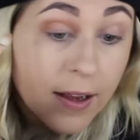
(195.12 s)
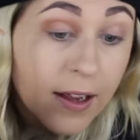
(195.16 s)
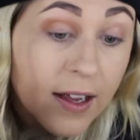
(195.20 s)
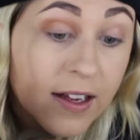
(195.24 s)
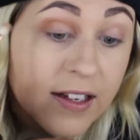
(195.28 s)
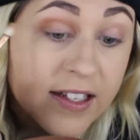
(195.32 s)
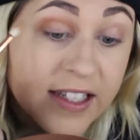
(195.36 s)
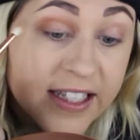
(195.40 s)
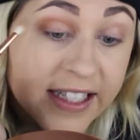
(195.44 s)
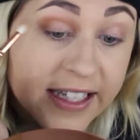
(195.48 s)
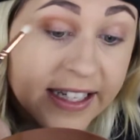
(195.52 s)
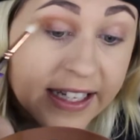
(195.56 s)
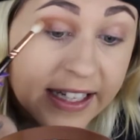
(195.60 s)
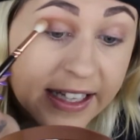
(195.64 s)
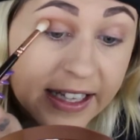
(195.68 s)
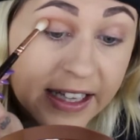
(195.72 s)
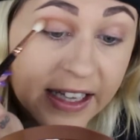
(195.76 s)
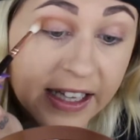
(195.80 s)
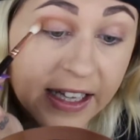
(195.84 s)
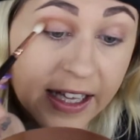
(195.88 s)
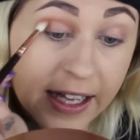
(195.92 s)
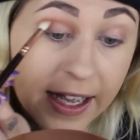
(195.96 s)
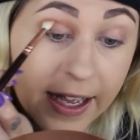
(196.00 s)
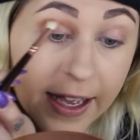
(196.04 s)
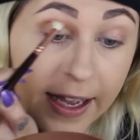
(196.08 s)

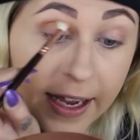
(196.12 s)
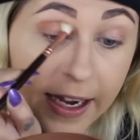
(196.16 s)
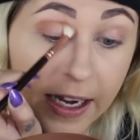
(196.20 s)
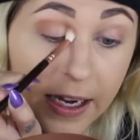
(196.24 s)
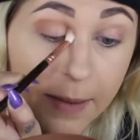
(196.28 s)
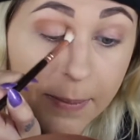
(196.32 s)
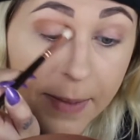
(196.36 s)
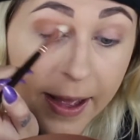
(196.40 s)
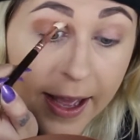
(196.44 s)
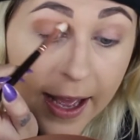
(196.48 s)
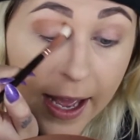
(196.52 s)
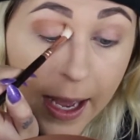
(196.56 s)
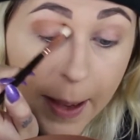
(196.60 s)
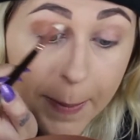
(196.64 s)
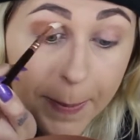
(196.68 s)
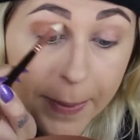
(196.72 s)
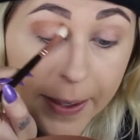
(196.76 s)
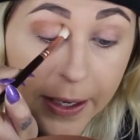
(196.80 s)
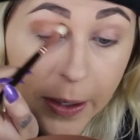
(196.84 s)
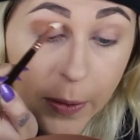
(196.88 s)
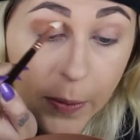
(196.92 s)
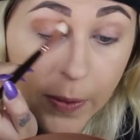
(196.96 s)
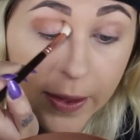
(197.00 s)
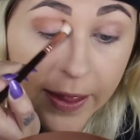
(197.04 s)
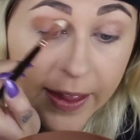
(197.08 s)
until I am
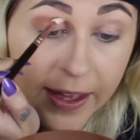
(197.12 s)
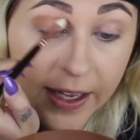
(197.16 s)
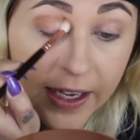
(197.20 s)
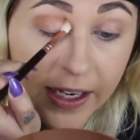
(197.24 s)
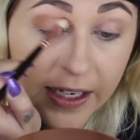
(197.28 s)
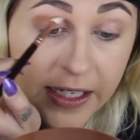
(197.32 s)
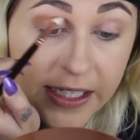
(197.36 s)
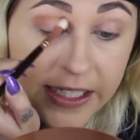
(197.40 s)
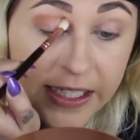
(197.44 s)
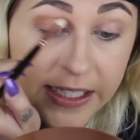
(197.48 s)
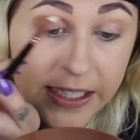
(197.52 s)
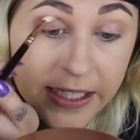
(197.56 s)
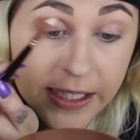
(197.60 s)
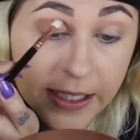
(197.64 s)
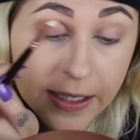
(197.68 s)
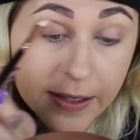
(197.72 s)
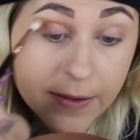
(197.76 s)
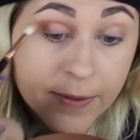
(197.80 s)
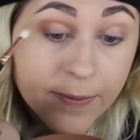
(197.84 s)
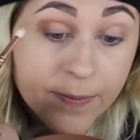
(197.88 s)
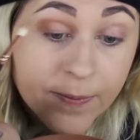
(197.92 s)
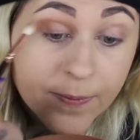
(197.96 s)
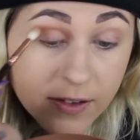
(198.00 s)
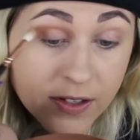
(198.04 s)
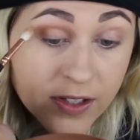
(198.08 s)
happy with it.
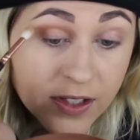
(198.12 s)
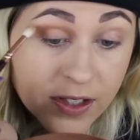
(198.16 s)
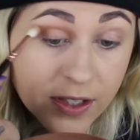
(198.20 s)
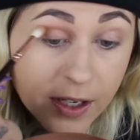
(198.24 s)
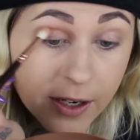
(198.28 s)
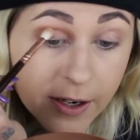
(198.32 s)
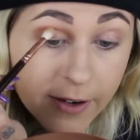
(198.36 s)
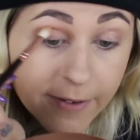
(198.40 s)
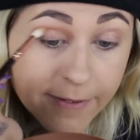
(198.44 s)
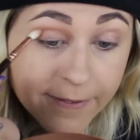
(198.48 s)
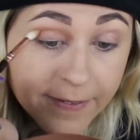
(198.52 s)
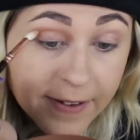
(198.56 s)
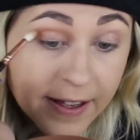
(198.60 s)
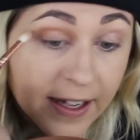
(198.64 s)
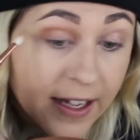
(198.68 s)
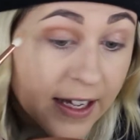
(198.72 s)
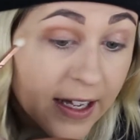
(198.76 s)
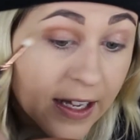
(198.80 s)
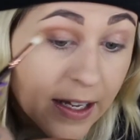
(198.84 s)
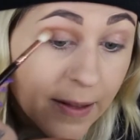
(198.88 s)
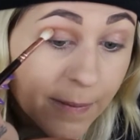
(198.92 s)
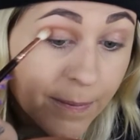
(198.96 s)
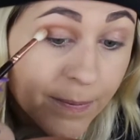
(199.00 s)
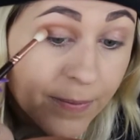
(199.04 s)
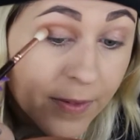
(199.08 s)
So
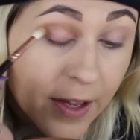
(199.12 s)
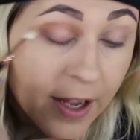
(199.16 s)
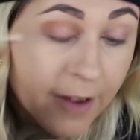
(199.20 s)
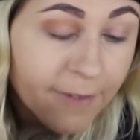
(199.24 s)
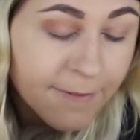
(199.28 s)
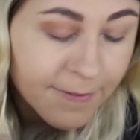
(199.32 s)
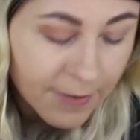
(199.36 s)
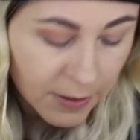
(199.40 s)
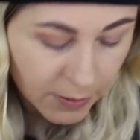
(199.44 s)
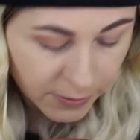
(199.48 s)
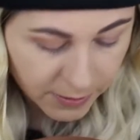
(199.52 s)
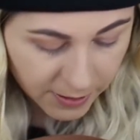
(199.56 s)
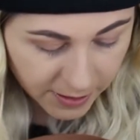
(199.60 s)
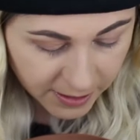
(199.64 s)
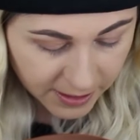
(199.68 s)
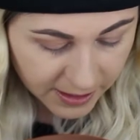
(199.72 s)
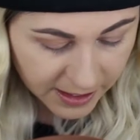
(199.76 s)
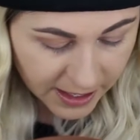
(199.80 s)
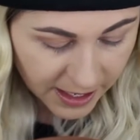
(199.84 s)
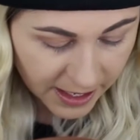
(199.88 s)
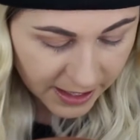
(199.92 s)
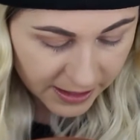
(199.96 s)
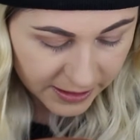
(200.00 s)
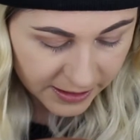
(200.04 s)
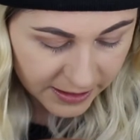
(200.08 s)
far, I feel that the
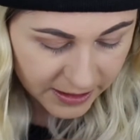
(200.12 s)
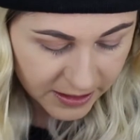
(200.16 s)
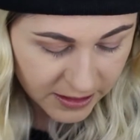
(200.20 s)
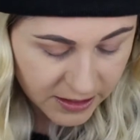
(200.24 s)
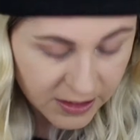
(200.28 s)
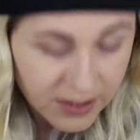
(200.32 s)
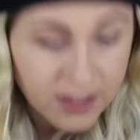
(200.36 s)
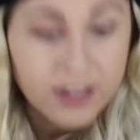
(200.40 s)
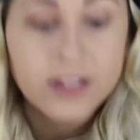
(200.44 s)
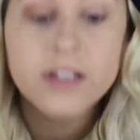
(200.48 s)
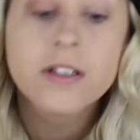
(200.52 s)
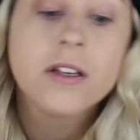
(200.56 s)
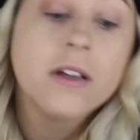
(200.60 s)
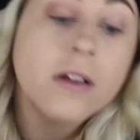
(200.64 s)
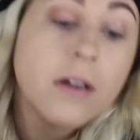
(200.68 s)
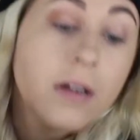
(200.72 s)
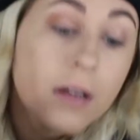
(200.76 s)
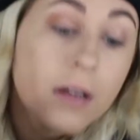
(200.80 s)
colours